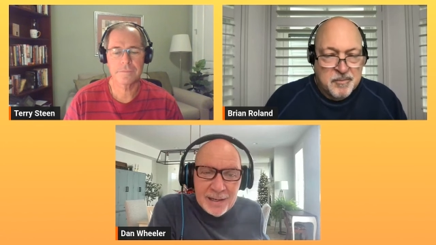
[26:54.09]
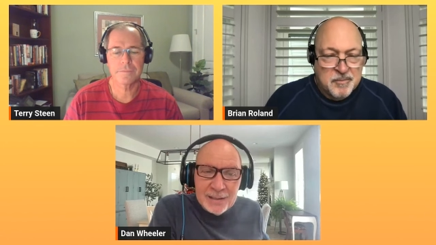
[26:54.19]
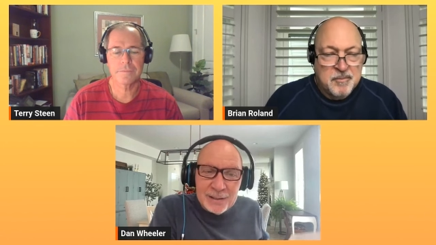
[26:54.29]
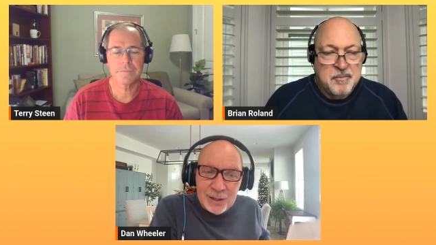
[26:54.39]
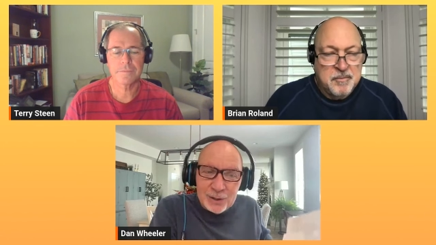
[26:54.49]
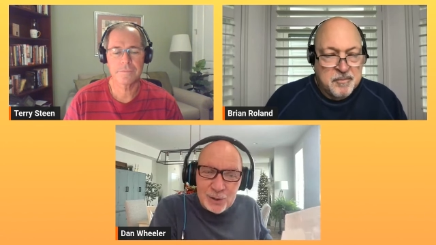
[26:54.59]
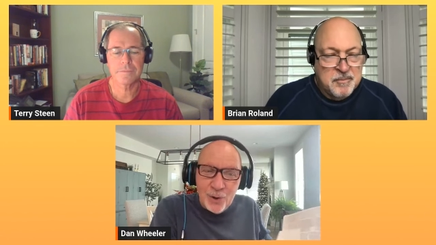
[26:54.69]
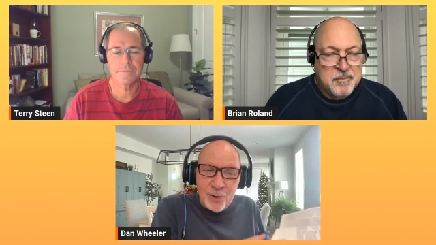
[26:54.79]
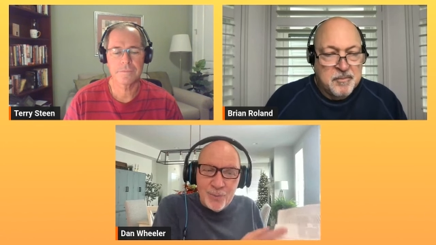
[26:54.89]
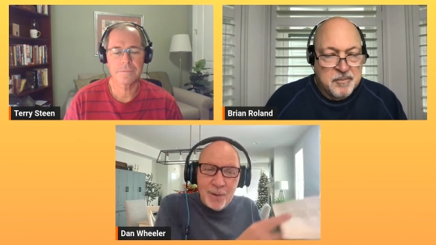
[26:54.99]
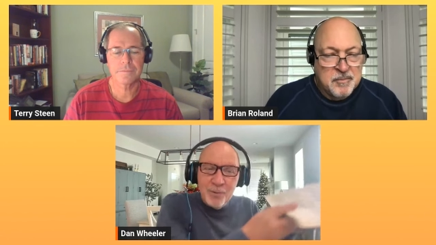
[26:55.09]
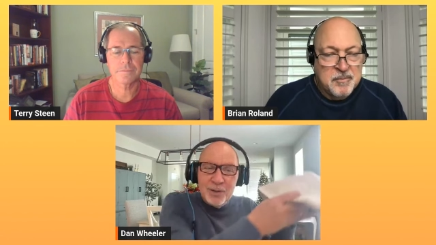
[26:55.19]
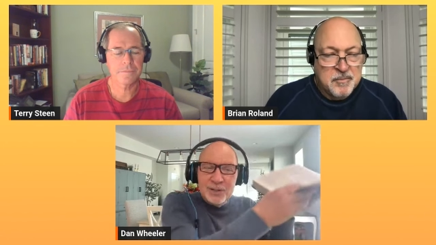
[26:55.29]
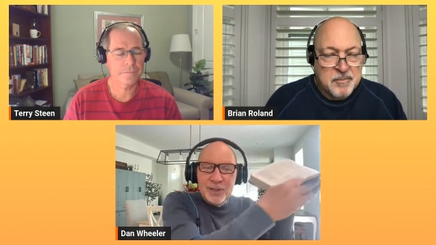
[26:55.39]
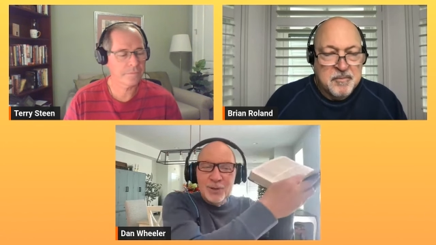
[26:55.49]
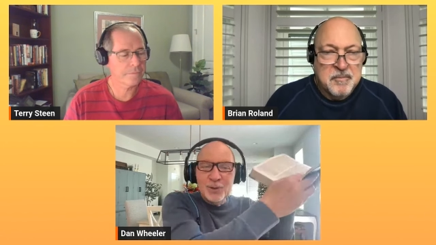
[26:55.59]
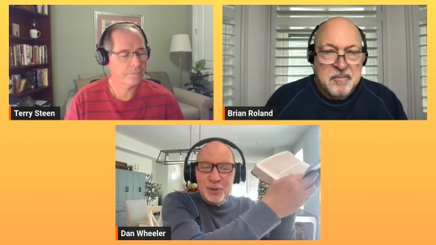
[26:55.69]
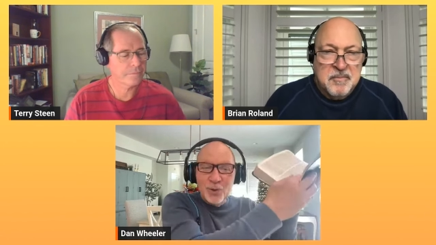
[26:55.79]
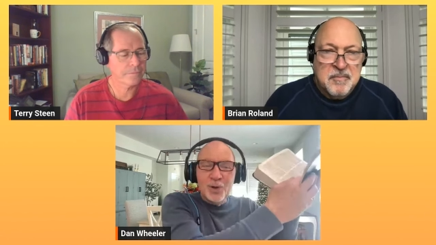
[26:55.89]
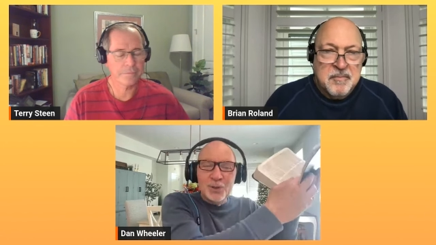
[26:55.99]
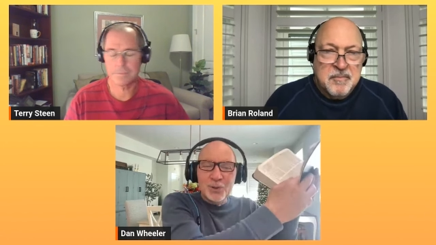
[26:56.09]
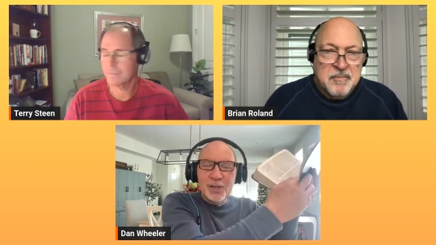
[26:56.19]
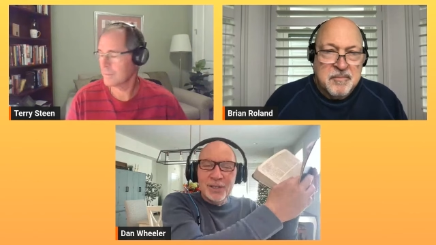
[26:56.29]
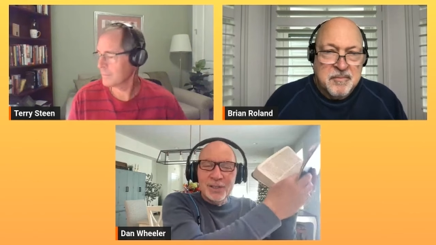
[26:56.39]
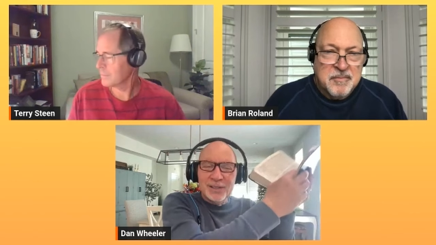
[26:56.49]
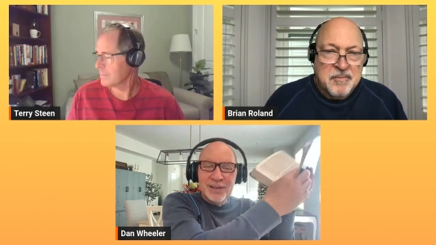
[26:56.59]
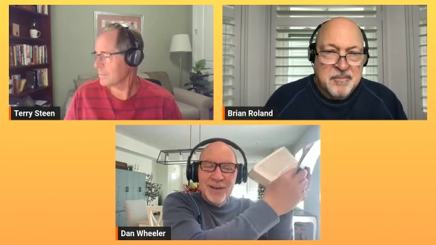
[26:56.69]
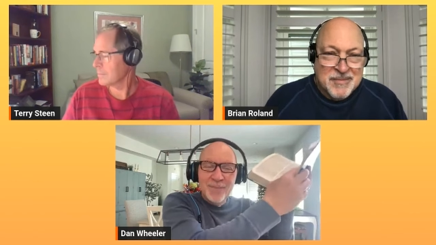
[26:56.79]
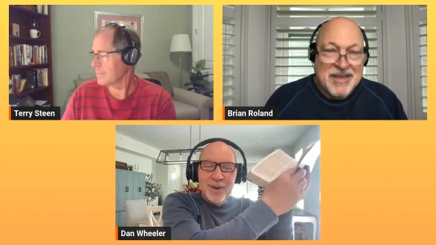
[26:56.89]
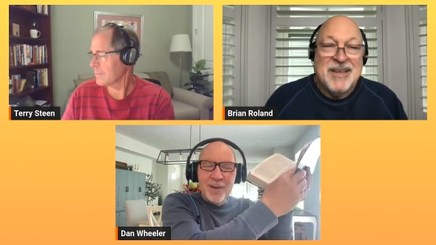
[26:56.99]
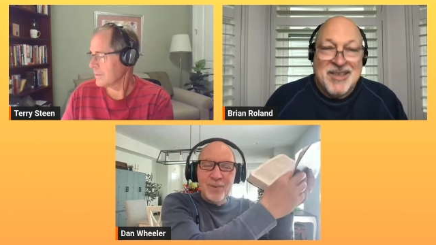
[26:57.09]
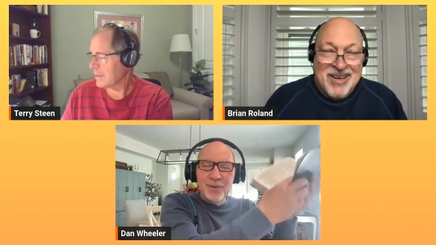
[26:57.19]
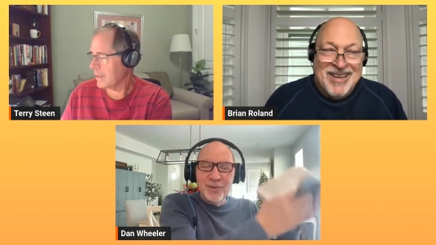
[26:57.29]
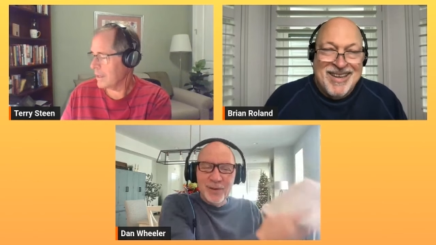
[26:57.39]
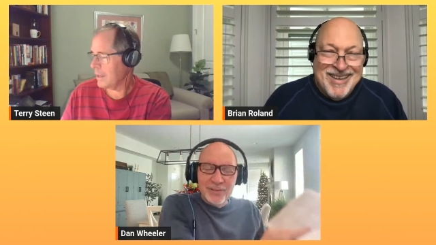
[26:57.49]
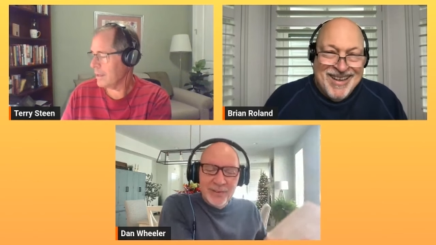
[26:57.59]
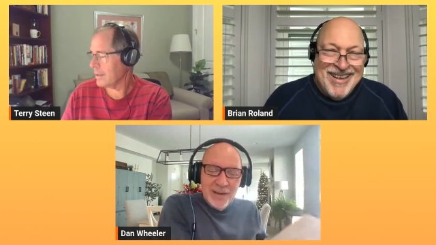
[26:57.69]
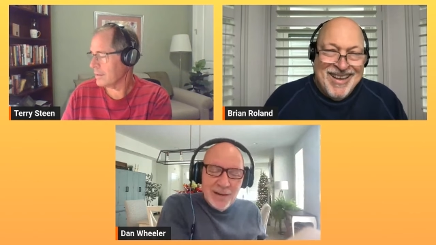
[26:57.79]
Speaker 1: It's mm-hmm. our sword. Remember, we used to do sword drills, Bible drills,